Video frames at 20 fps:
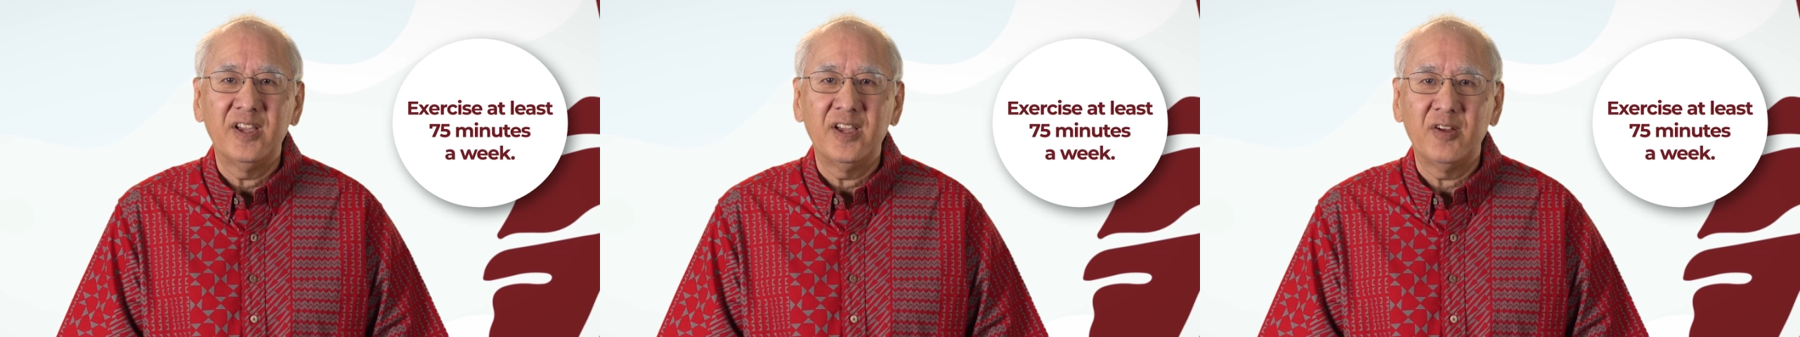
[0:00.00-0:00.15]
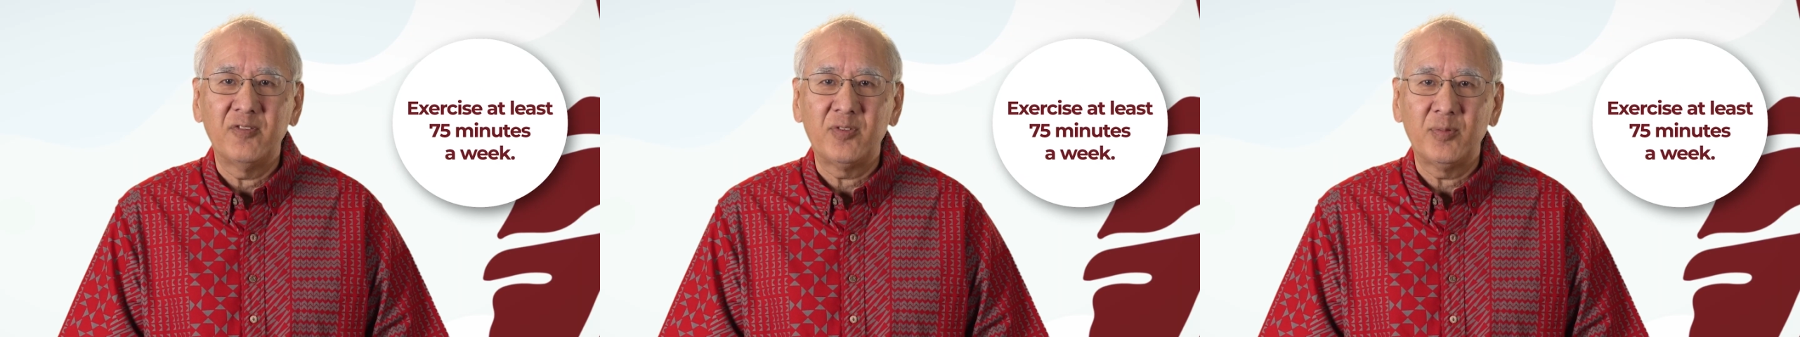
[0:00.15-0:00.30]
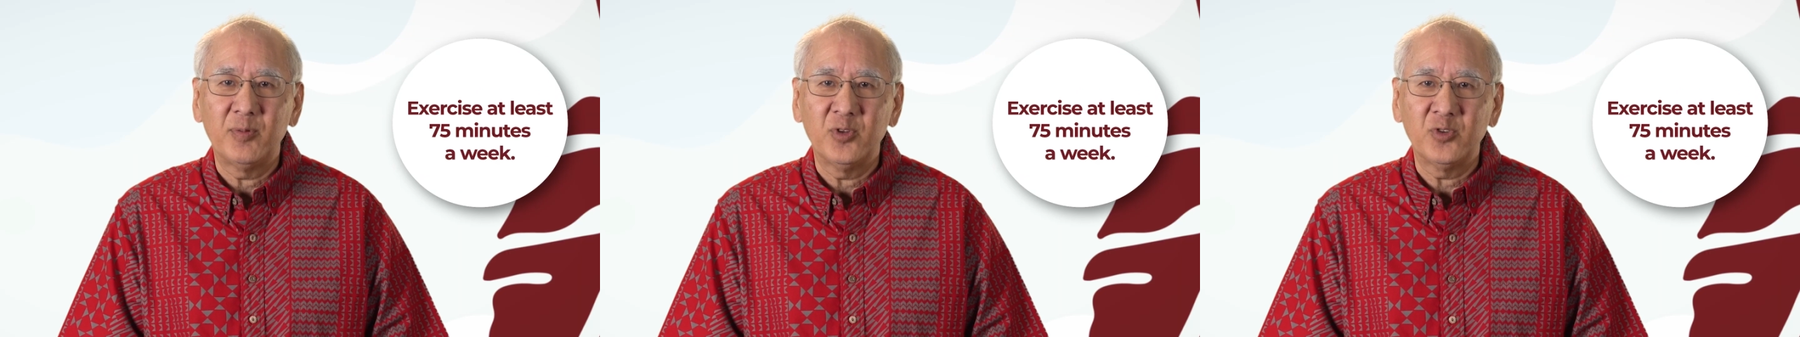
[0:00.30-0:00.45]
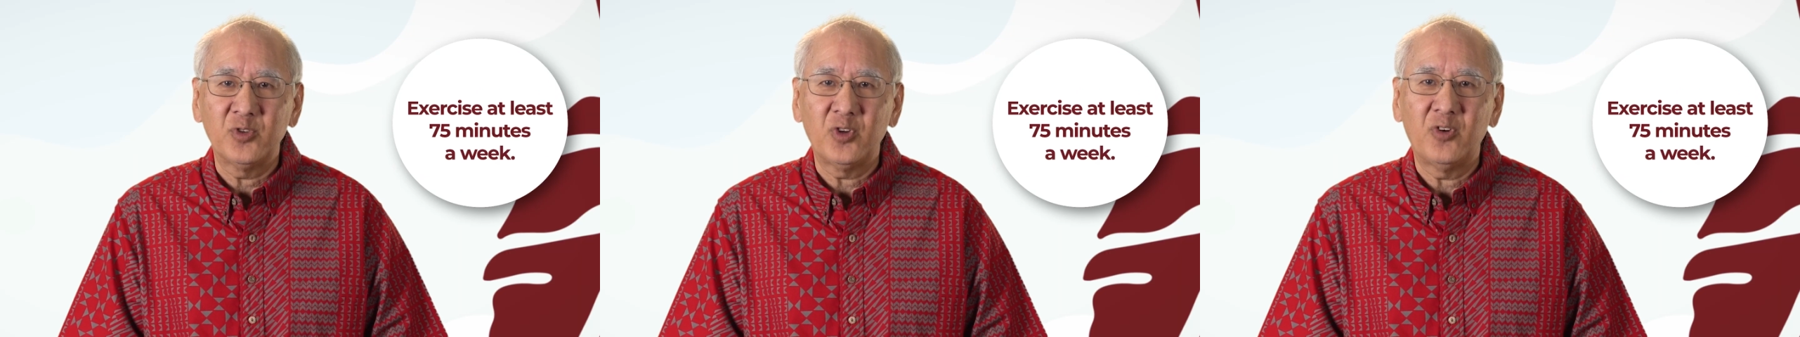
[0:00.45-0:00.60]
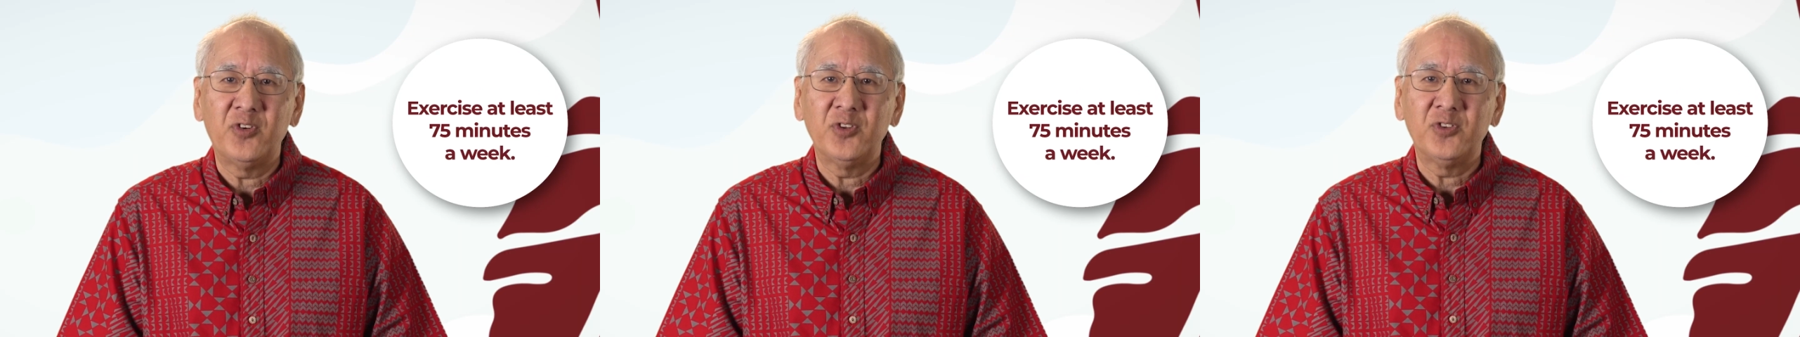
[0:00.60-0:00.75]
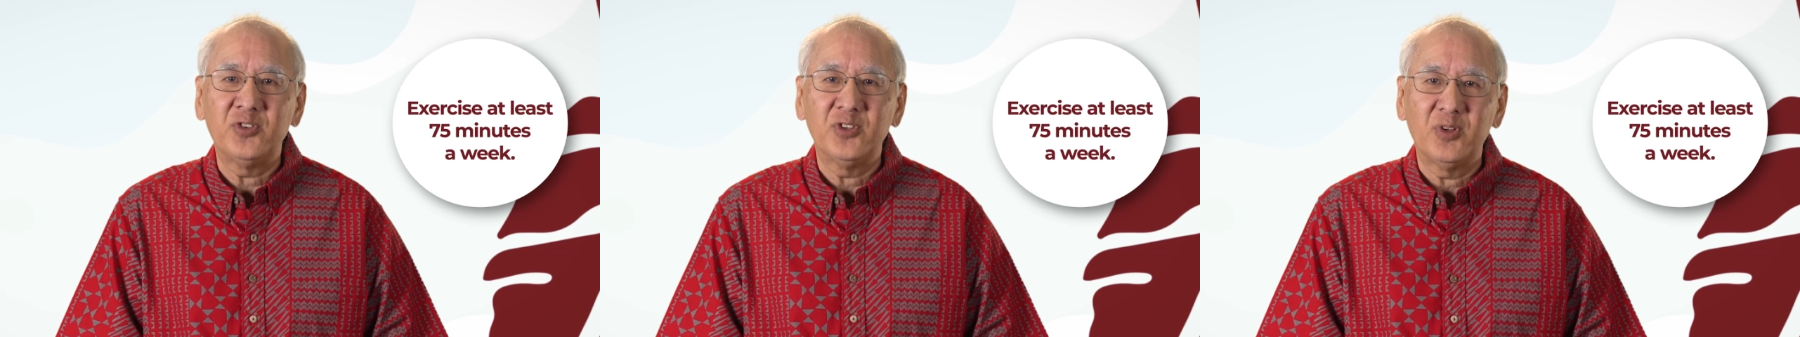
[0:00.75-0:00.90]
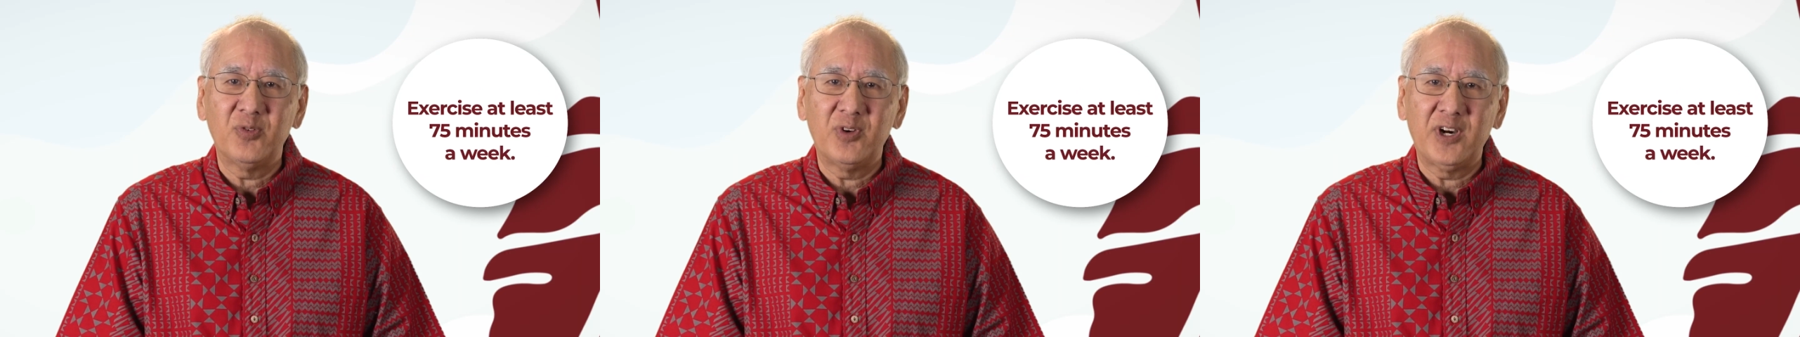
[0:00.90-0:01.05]
and from the sofa
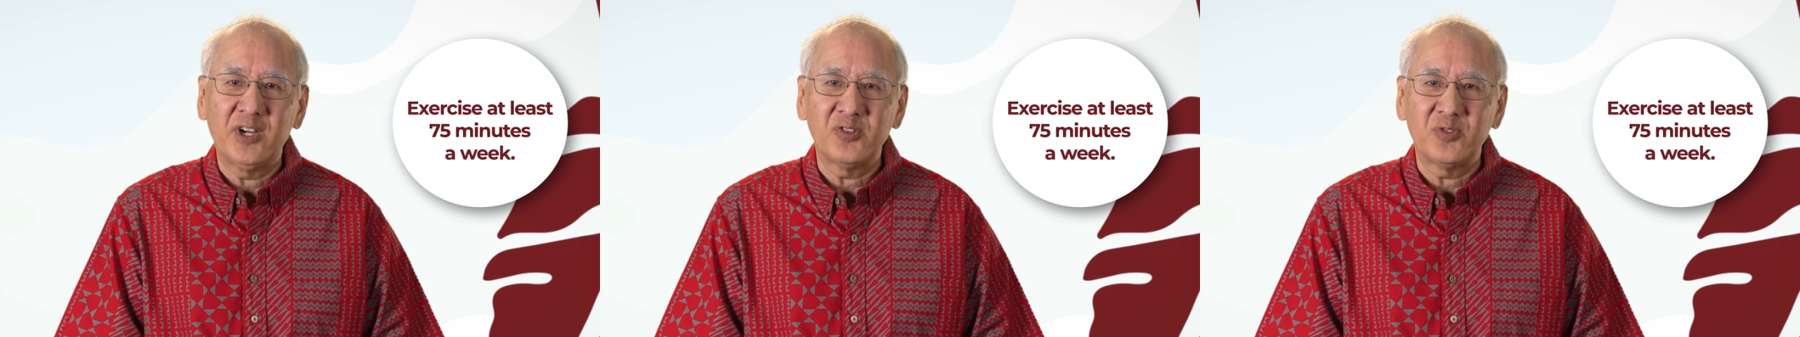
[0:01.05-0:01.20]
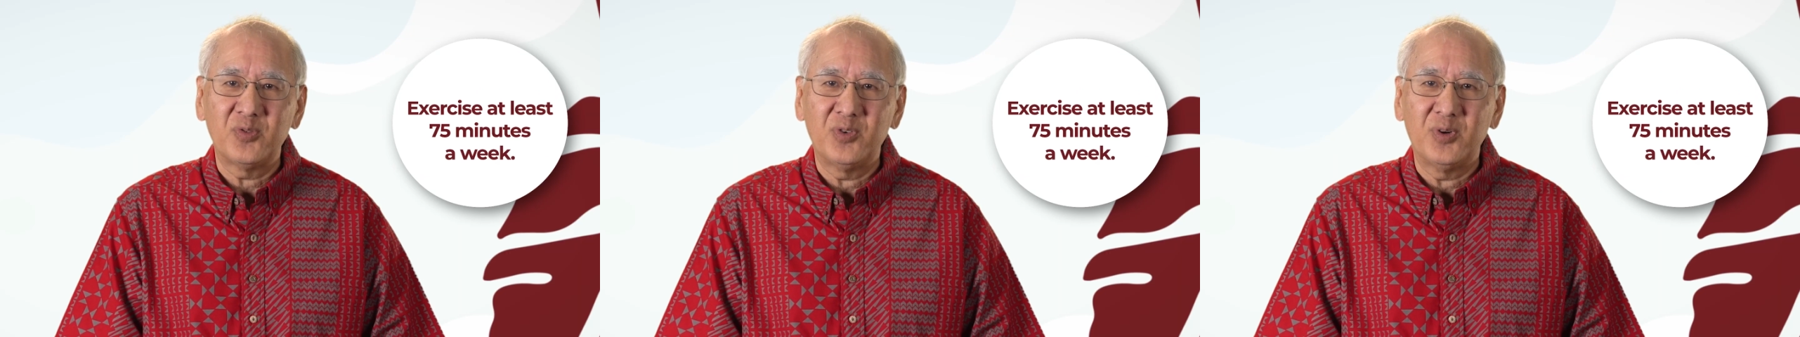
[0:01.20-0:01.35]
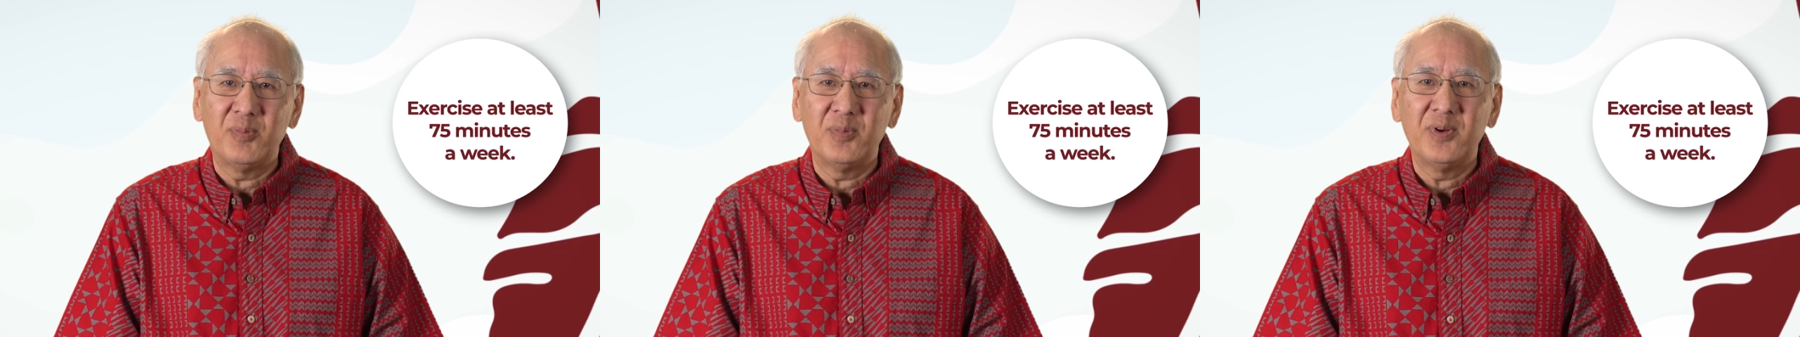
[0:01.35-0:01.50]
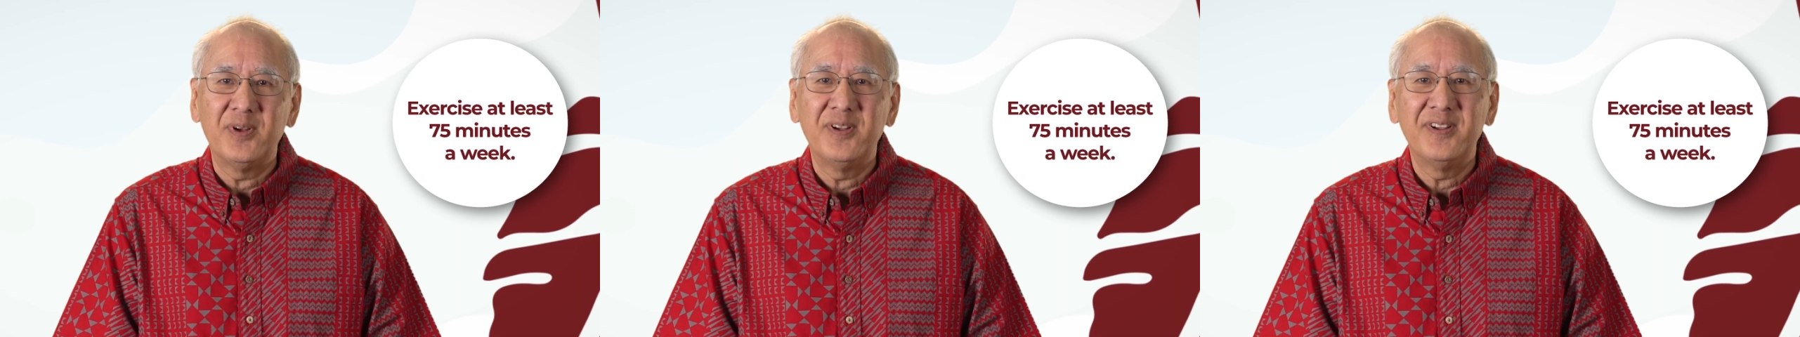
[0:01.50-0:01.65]
to the restroom.